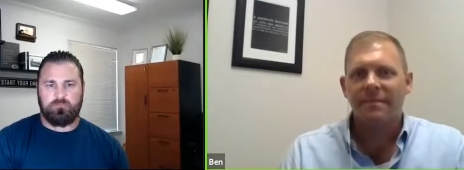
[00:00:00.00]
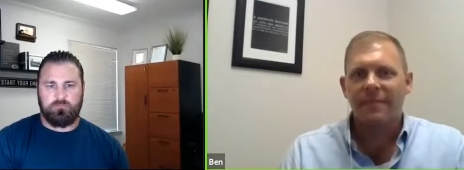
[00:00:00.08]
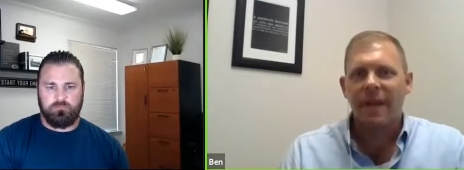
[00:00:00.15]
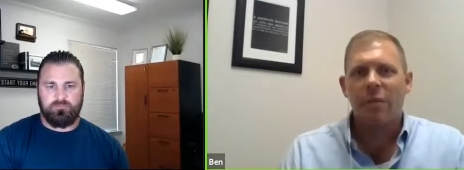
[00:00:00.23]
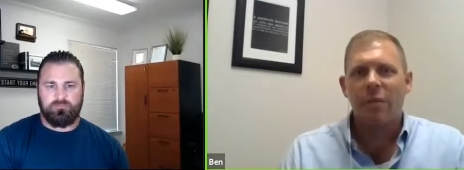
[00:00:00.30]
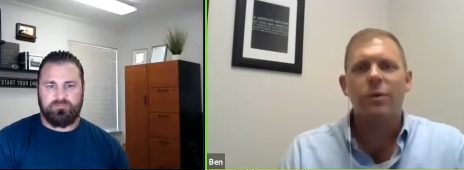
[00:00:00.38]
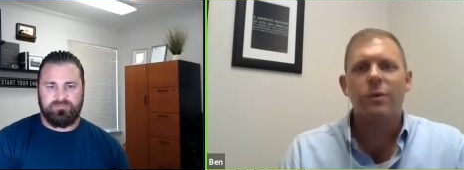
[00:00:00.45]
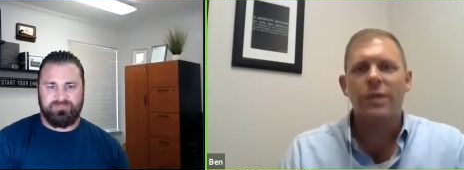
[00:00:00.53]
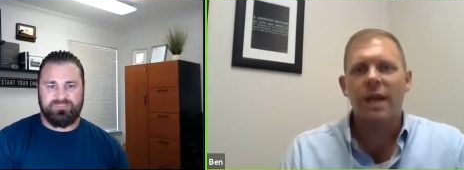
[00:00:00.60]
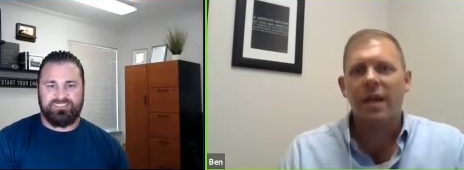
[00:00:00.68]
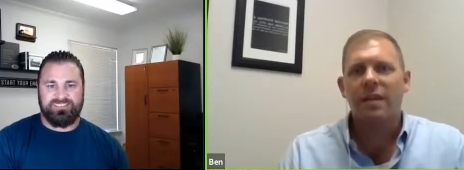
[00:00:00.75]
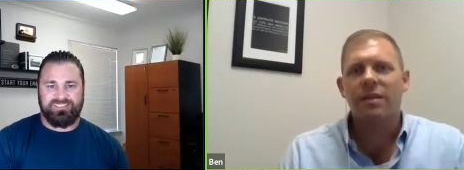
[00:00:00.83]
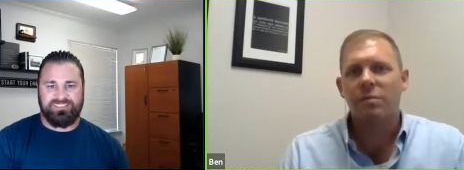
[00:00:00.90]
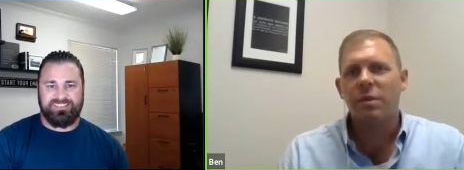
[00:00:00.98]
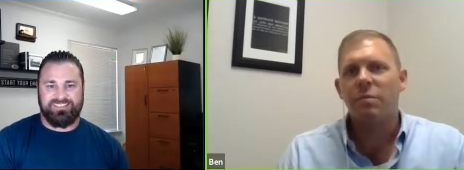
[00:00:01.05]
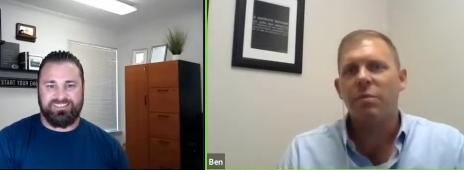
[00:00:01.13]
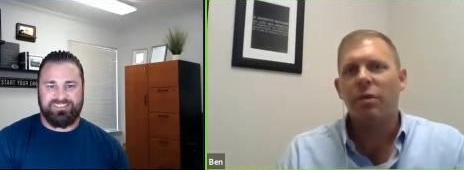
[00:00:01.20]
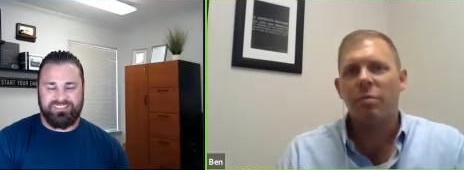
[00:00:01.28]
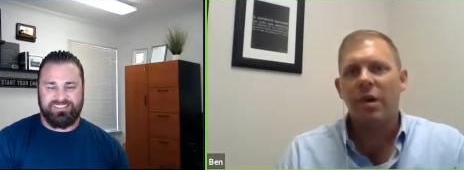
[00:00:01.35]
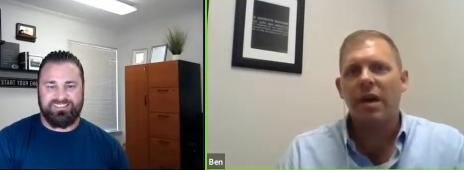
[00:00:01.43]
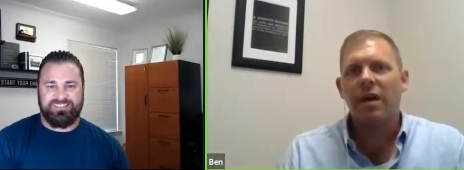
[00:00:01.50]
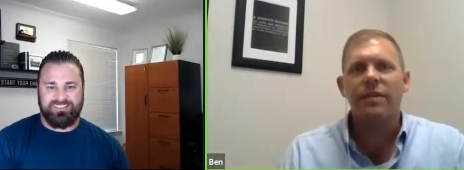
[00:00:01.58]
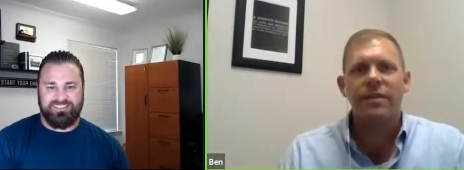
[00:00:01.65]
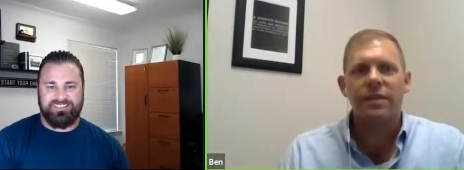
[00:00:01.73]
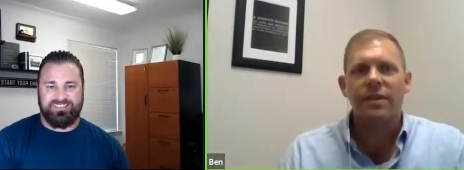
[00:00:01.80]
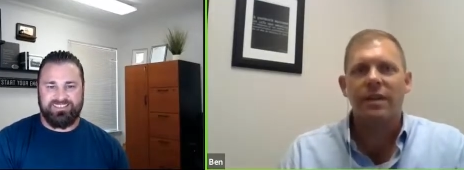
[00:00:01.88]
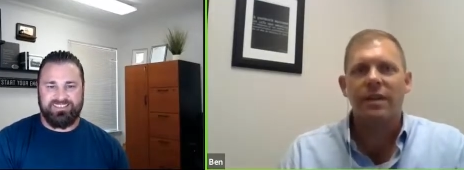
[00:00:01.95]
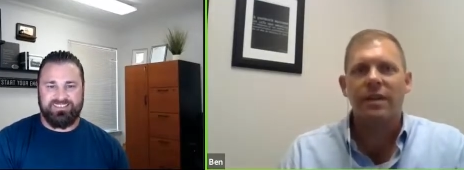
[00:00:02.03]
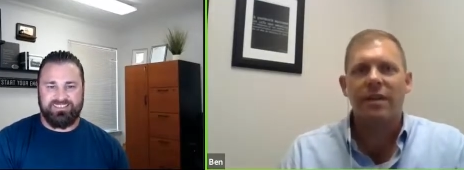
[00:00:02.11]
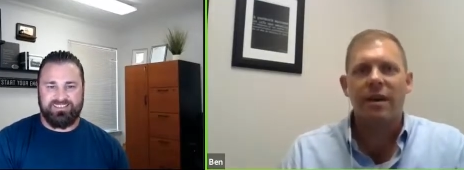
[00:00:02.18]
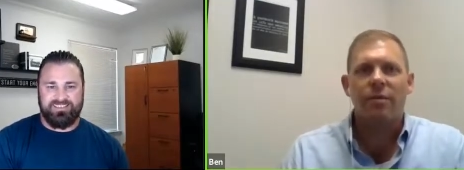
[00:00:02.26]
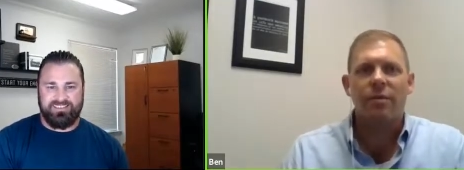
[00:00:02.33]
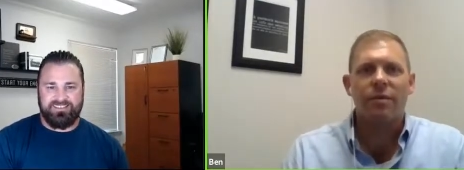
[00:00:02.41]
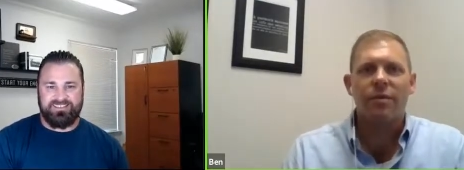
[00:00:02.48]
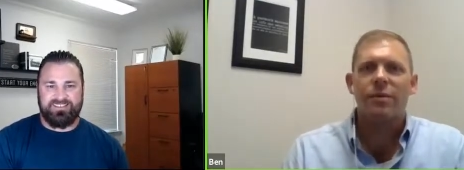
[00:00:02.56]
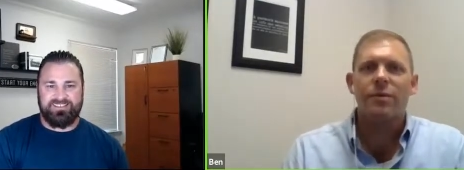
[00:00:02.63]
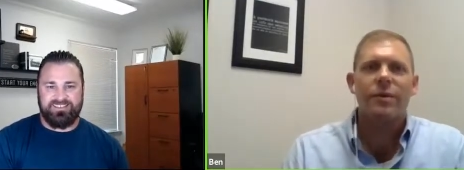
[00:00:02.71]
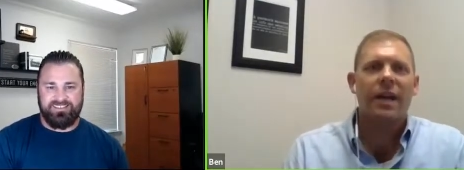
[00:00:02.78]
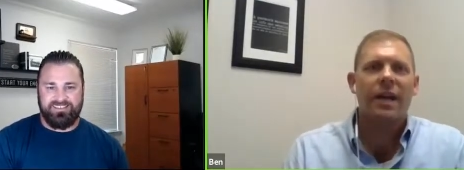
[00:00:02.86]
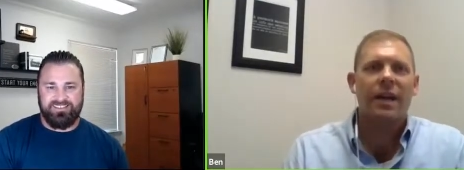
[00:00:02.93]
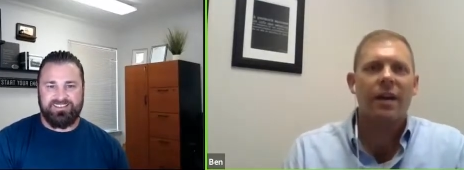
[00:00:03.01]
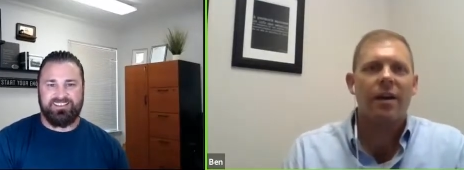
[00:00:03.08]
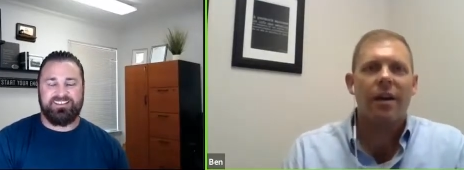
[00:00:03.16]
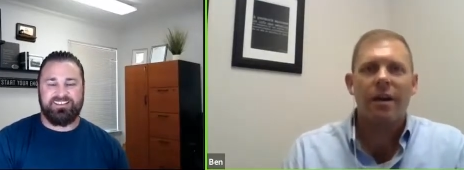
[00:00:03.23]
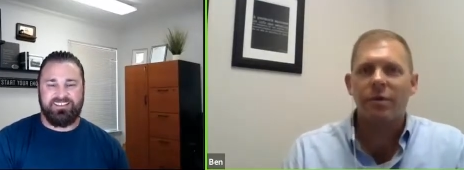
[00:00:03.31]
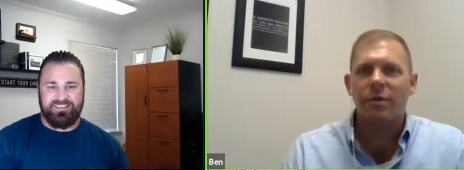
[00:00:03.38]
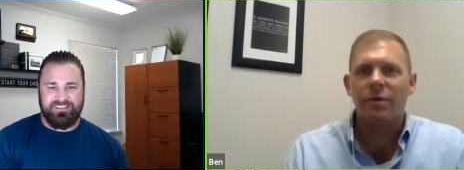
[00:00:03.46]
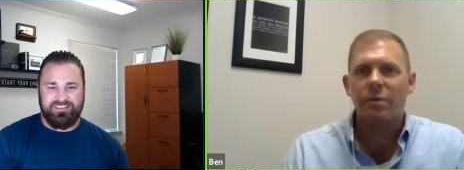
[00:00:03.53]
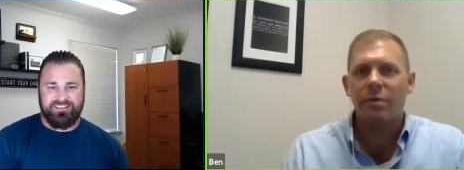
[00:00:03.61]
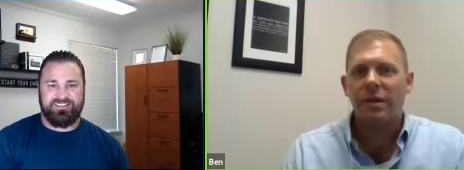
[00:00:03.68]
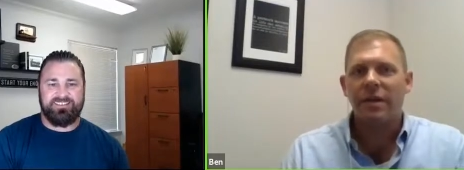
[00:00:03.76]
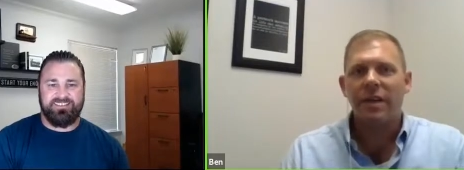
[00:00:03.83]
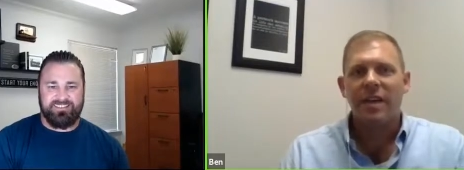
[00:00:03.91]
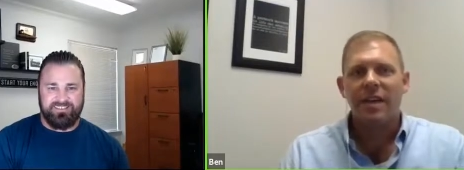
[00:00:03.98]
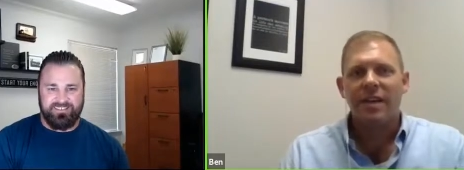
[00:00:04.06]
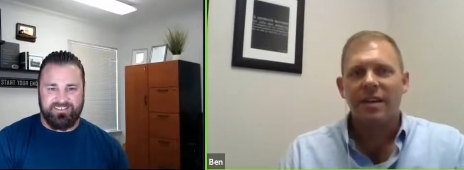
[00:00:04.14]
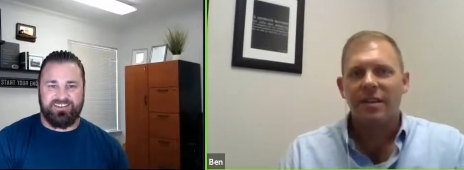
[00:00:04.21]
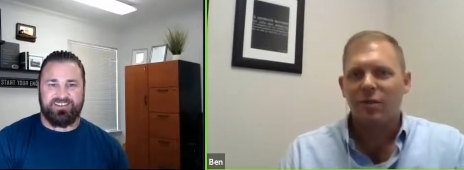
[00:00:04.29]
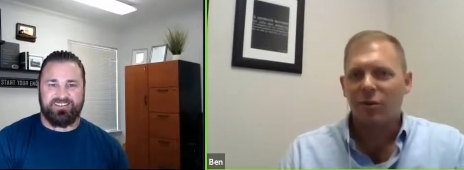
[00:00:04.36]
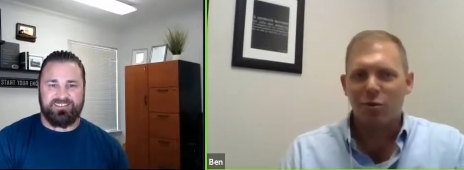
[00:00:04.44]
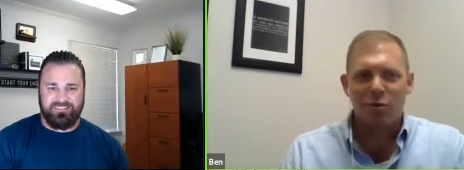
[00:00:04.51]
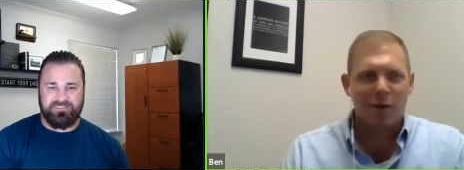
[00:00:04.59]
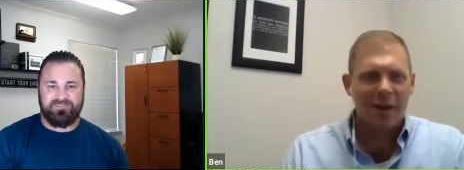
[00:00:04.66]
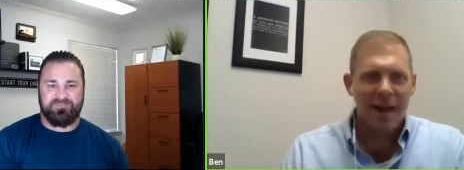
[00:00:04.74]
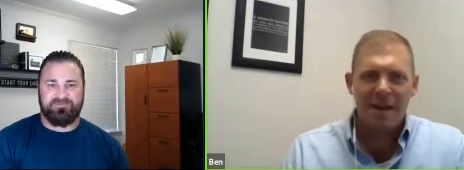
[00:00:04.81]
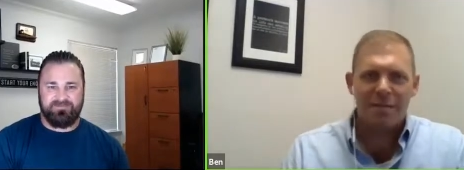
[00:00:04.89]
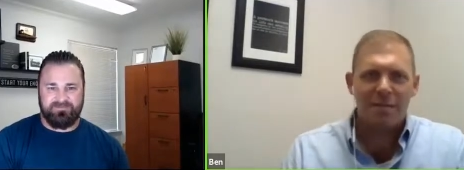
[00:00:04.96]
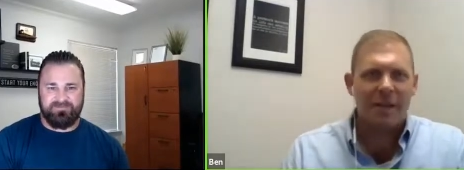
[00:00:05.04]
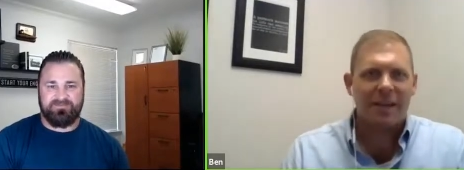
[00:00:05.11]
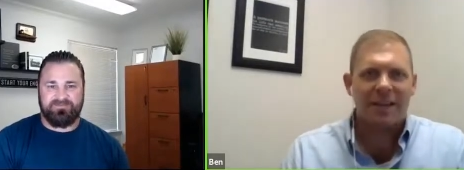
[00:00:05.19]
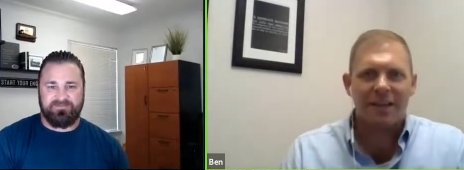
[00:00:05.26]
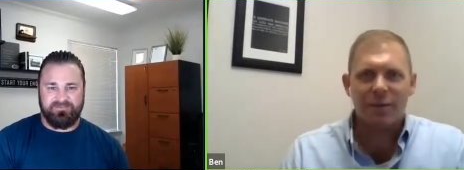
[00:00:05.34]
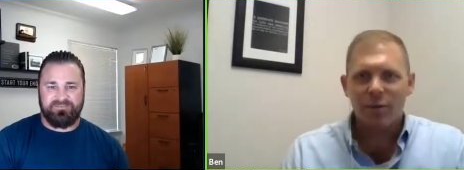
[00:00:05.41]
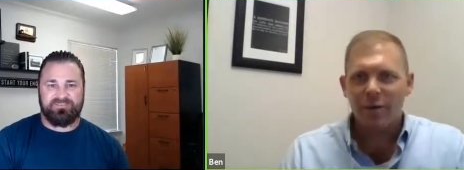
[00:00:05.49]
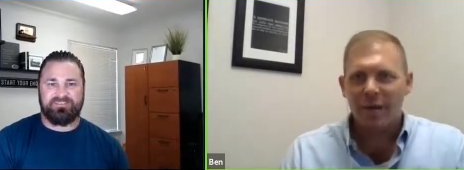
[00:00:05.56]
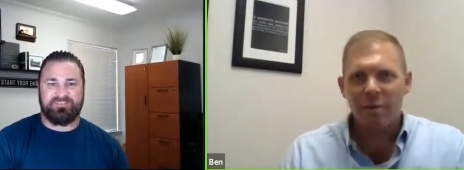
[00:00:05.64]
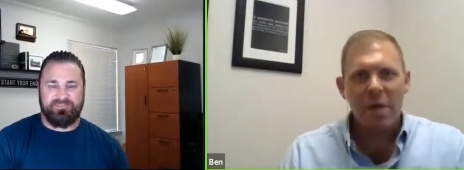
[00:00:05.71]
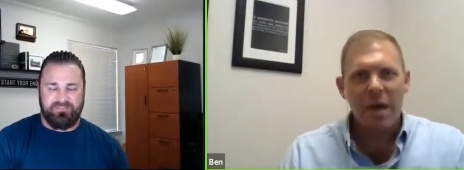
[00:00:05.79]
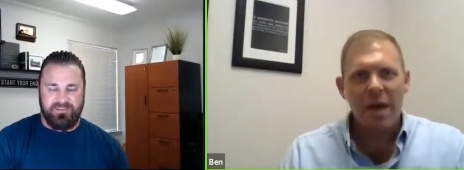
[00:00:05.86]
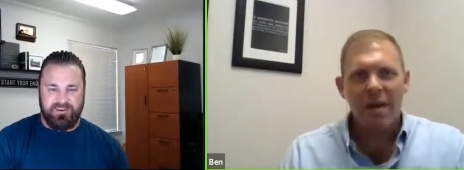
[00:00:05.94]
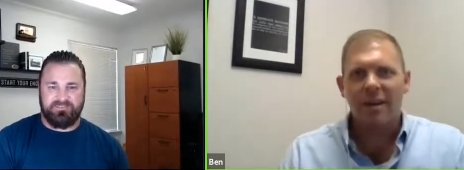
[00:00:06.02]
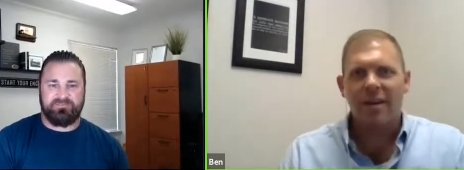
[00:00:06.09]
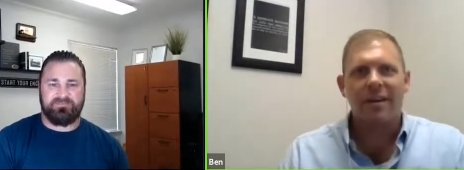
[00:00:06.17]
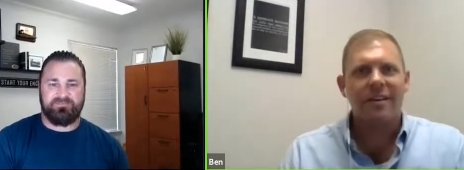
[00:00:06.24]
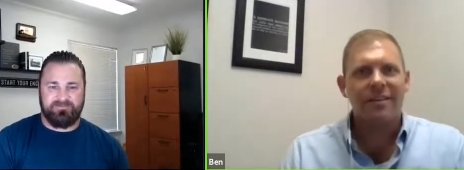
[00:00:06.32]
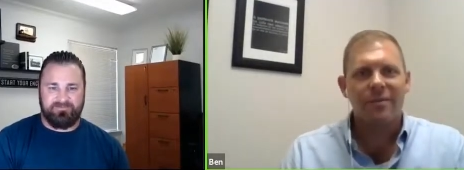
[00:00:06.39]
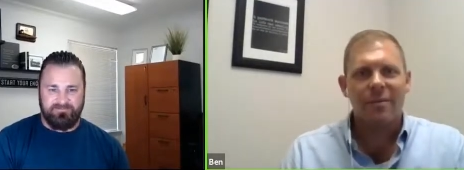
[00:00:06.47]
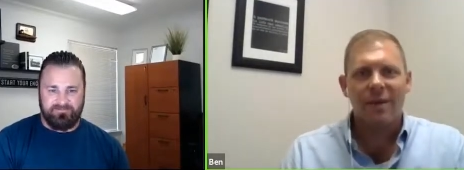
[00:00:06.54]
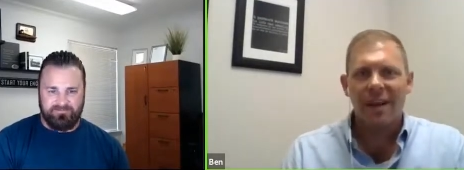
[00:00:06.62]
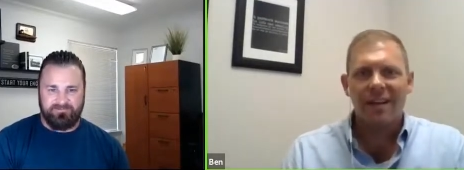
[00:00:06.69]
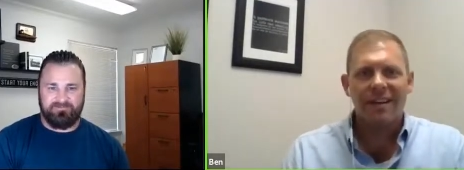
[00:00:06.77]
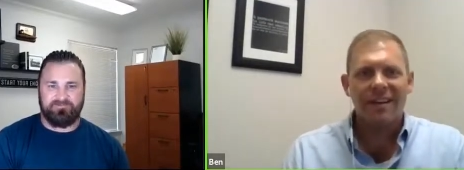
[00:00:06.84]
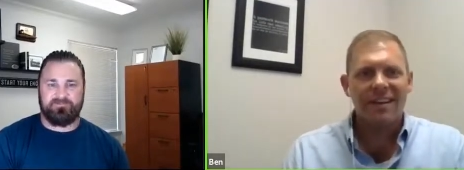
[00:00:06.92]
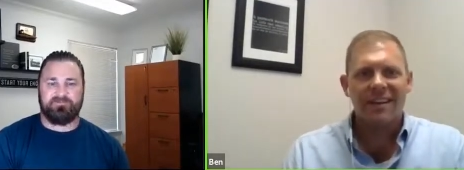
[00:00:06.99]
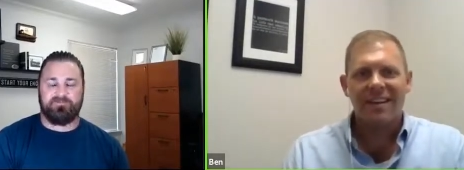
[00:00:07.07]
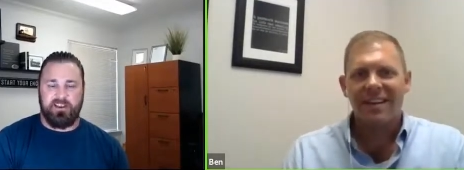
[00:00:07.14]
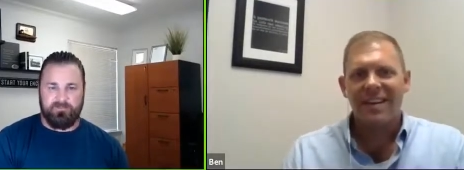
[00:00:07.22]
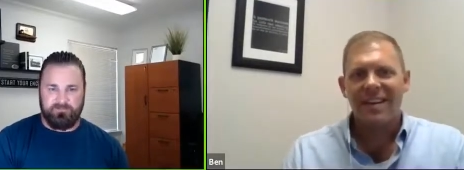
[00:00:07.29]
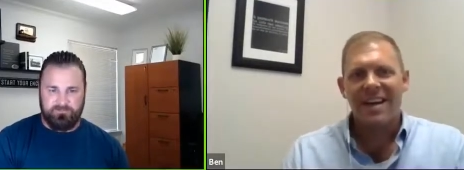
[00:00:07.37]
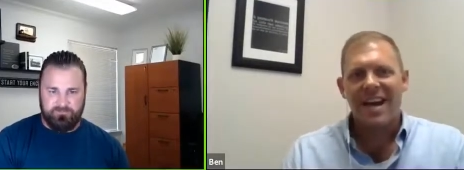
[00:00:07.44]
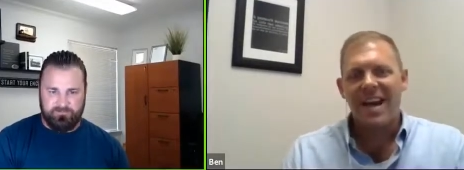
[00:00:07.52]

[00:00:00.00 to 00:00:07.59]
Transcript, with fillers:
Speaker 1: I won't say it because people are probably listening and I don't want to use that kind of language, but yeah. dude, you were an enemy. Like you were the competitor, right? Like right.